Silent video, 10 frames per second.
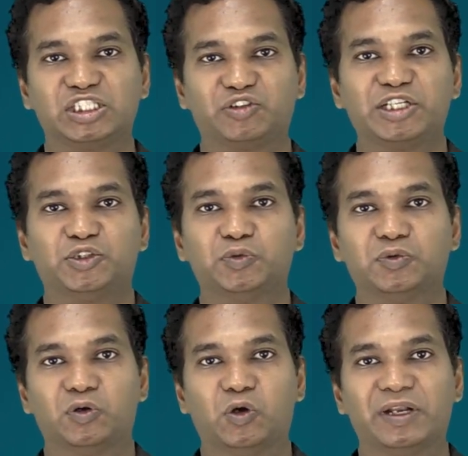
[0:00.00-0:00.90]
Try
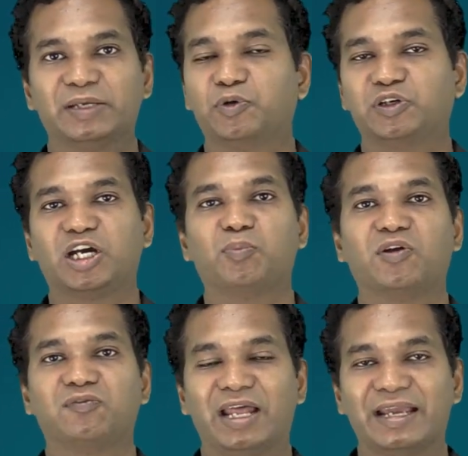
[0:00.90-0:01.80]
to only put a couple
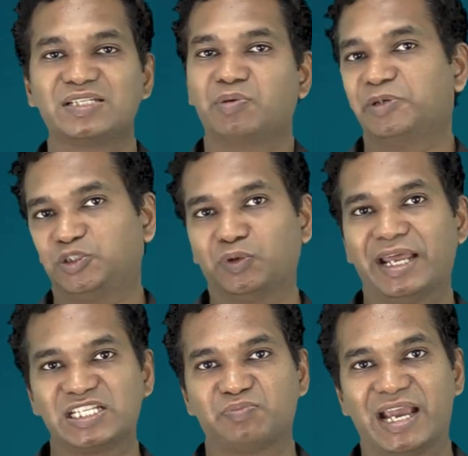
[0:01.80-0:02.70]
of lines, maybe two
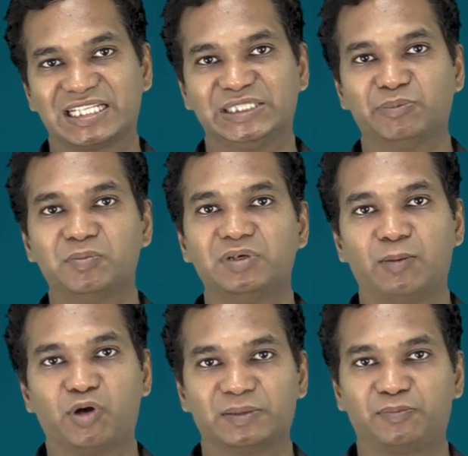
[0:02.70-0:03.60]
lines maximum
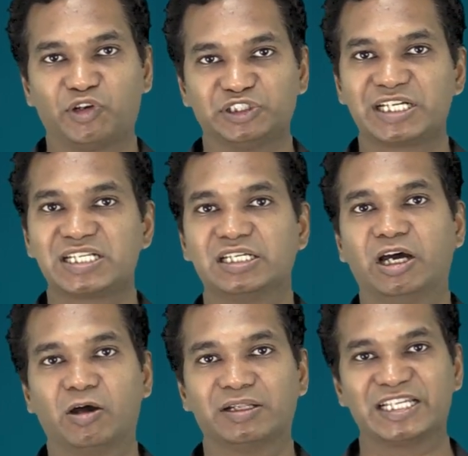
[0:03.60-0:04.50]
about the projects
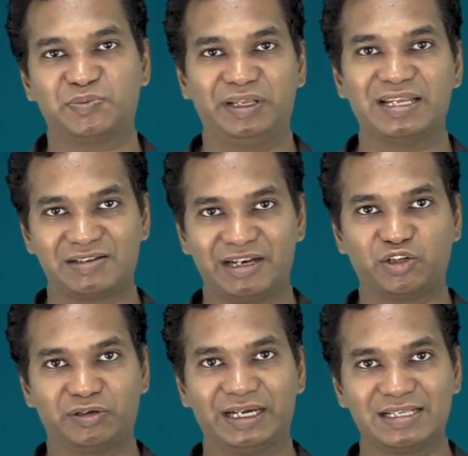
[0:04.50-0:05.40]
or the experience
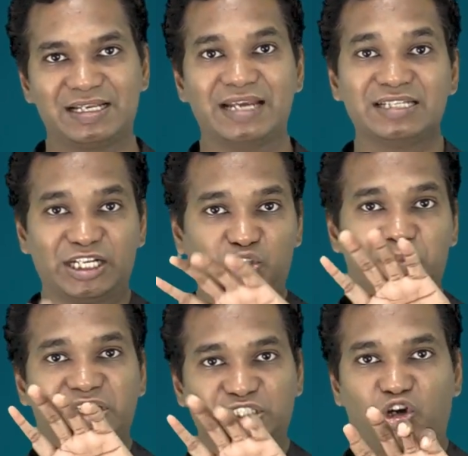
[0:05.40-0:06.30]
related to data science that should
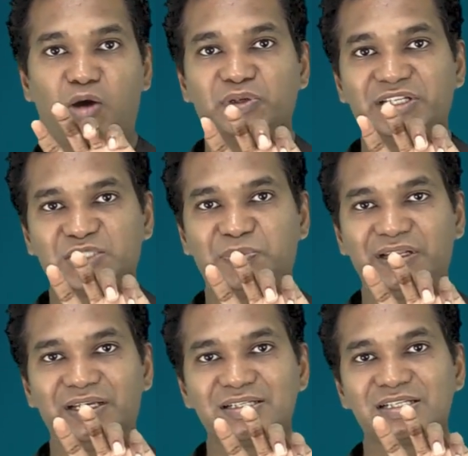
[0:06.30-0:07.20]
be in the top in the
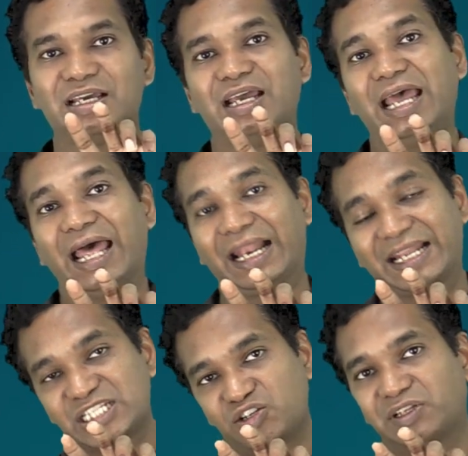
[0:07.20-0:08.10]
experience. The
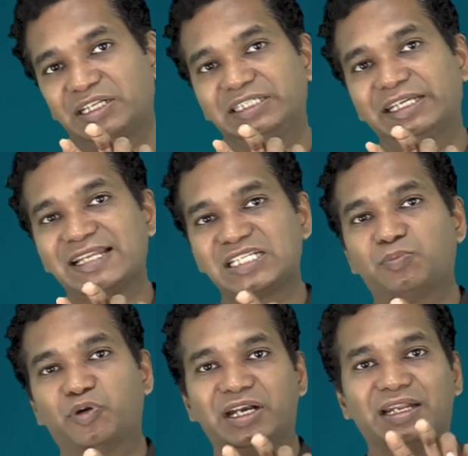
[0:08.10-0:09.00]
rest of the details,
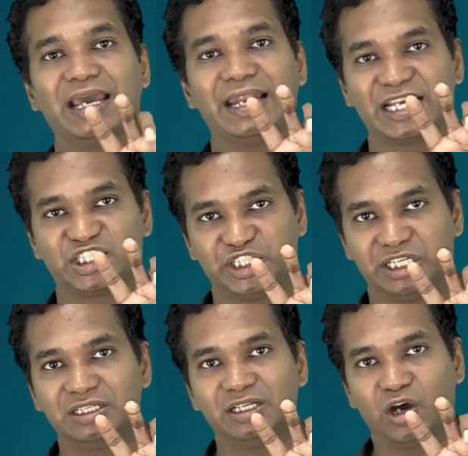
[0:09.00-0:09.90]
put it in an
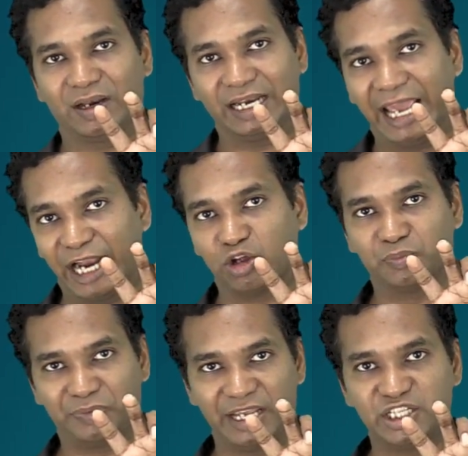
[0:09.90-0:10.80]
extra or an
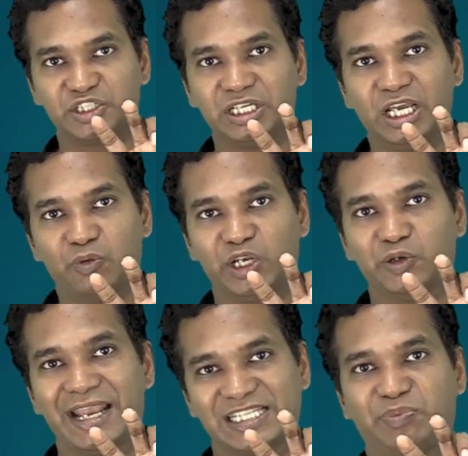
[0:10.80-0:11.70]
add-on page where
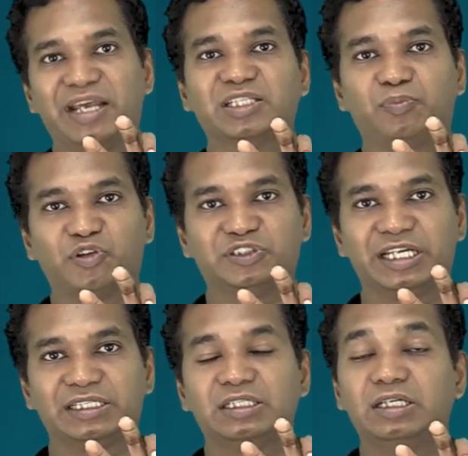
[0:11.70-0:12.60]
you explain the project